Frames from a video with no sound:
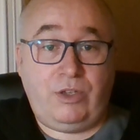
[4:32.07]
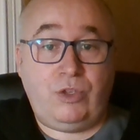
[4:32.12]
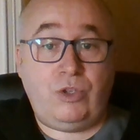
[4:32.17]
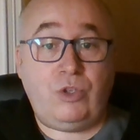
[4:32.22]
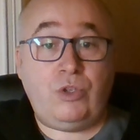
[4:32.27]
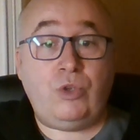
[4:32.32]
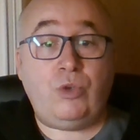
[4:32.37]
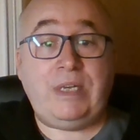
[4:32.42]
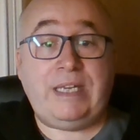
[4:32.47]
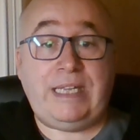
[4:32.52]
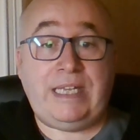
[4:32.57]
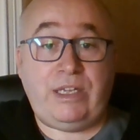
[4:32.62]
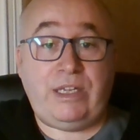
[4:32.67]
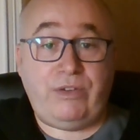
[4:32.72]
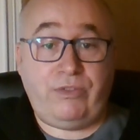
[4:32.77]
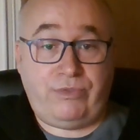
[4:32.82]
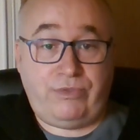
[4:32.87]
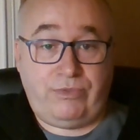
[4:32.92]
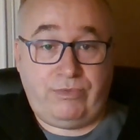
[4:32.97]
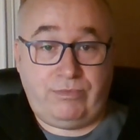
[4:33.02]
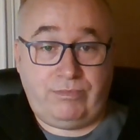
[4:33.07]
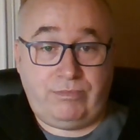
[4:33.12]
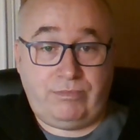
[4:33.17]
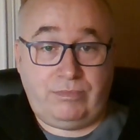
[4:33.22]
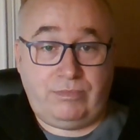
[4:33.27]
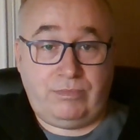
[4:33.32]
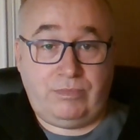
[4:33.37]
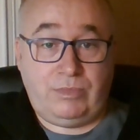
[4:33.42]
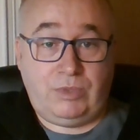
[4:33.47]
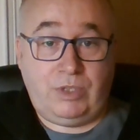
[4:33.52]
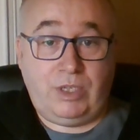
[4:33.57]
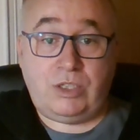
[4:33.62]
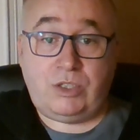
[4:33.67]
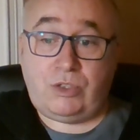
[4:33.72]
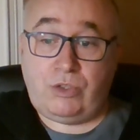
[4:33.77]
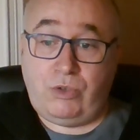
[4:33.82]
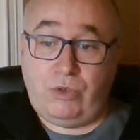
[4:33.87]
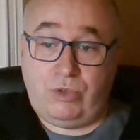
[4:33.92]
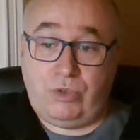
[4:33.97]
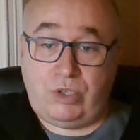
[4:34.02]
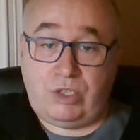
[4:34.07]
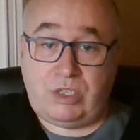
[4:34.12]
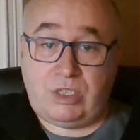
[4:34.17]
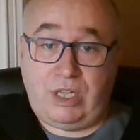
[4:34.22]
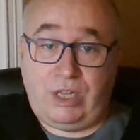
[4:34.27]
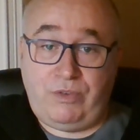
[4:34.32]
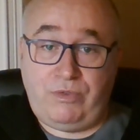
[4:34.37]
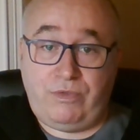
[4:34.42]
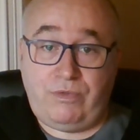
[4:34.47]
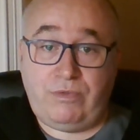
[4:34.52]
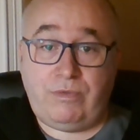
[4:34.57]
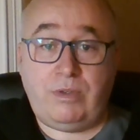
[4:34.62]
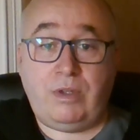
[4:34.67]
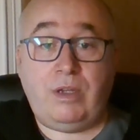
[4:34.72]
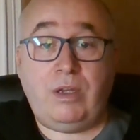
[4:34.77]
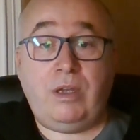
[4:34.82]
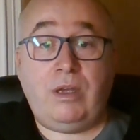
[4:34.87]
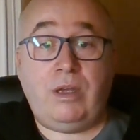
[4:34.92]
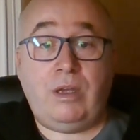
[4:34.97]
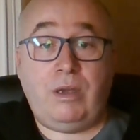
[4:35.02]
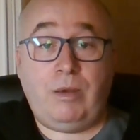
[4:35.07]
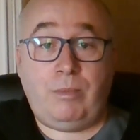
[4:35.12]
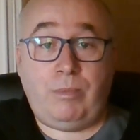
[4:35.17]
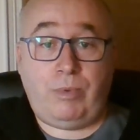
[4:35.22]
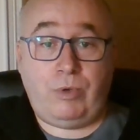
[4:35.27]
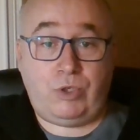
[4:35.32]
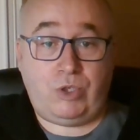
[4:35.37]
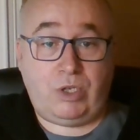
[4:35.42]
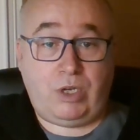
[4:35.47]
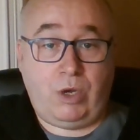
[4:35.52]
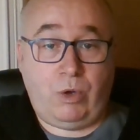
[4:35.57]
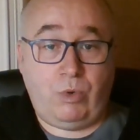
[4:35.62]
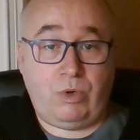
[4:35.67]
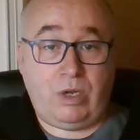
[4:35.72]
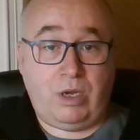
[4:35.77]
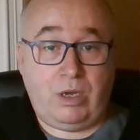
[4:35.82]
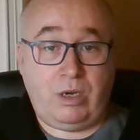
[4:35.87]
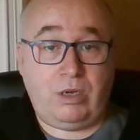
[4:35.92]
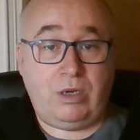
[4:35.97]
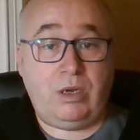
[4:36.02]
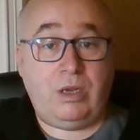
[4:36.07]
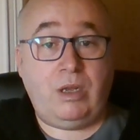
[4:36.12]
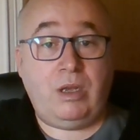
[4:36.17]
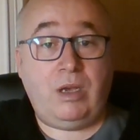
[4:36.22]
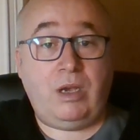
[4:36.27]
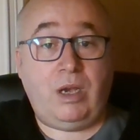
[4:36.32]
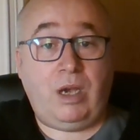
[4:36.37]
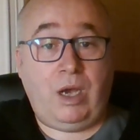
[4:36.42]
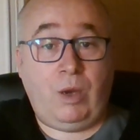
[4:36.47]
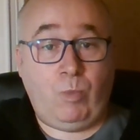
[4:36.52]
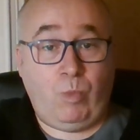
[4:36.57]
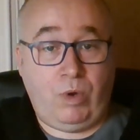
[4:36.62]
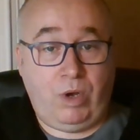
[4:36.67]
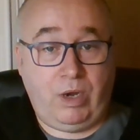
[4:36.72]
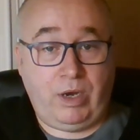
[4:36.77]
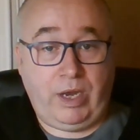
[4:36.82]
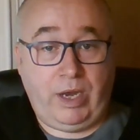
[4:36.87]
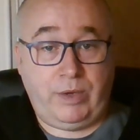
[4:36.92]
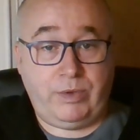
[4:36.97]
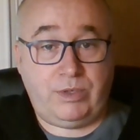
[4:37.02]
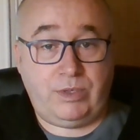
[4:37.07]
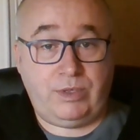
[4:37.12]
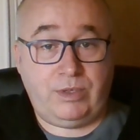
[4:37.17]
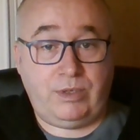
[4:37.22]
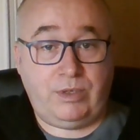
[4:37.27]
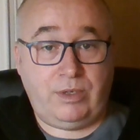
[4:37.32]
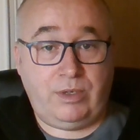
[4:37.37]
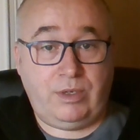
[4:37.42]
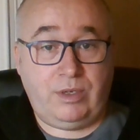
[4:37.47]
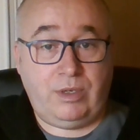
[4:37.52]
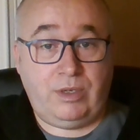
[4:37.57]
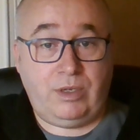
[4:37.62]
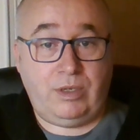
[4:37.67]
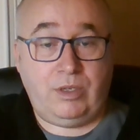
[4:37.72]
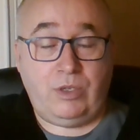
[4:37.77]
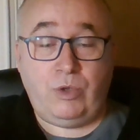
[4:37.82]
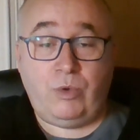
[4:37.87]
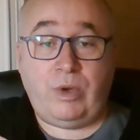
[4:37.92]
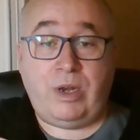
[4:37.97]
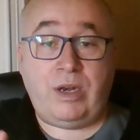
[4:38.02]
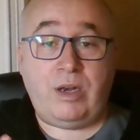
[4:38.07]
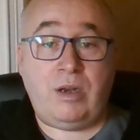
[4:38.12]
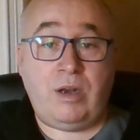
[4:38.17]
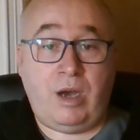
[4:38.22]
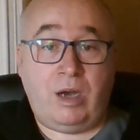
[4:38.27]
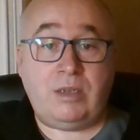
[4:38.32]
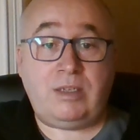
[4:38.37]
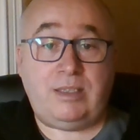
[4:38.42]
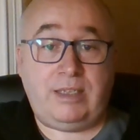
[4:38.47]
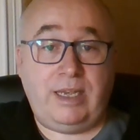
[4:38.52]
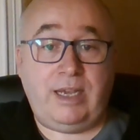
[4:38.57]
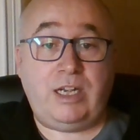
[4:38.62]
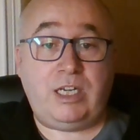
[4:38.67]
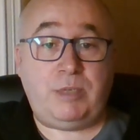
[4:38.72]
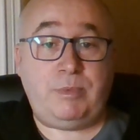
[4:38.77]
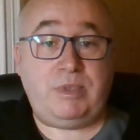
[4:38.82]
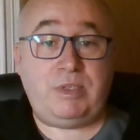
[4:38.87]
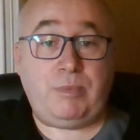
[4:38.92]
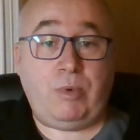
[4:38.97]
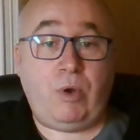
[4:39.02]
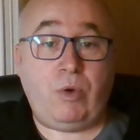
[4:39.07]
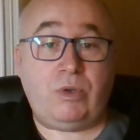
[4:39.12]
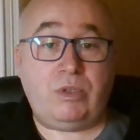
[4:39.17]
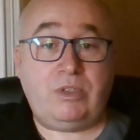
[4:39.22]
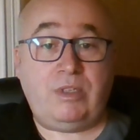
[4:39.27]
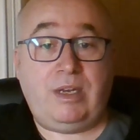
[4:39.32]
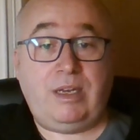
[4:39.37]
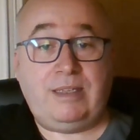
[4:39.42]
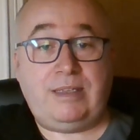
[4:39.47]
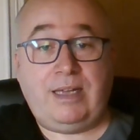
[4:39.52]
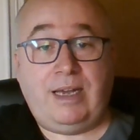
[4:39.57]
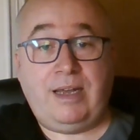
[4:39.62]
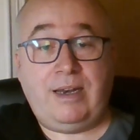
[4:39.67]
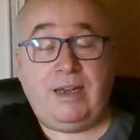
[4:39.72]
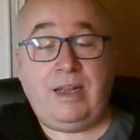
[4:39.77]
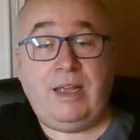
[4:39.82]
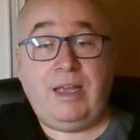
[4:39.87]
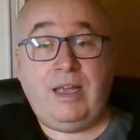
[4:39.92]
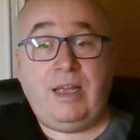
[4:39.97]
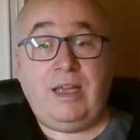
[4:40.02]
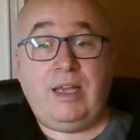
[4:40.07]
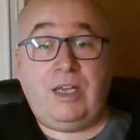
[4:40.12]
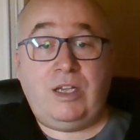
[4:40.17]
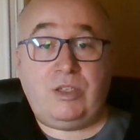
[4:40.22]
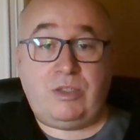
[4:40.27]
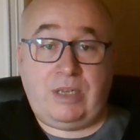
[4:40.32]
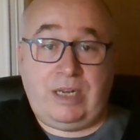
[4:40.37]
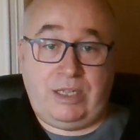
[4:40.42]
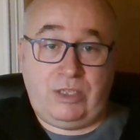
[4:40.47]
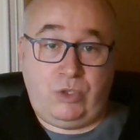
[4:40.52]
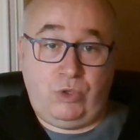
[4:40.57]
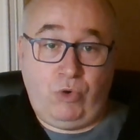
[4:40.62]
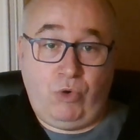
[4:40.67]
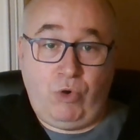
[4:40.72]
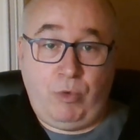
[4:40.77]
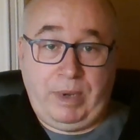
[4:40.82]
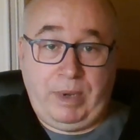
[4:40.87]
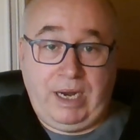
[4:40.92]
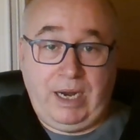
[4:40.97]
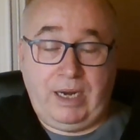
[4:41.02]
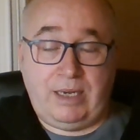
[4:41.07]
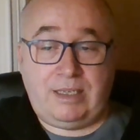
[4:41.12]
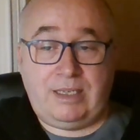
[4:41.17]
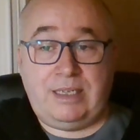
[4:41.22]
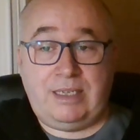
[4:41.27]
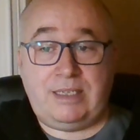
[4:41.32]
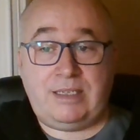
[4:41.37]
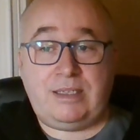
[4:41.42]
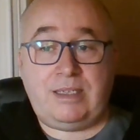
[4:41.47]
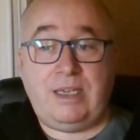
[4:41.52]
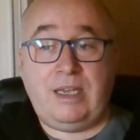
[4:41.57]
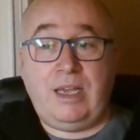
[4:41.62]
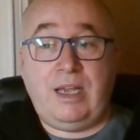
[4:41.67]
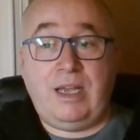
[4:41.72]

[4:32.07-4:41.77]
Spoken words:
you leave, excuse yourself, put your coat on and walk out. You are not there to be spoken to like that. So that's your part in this.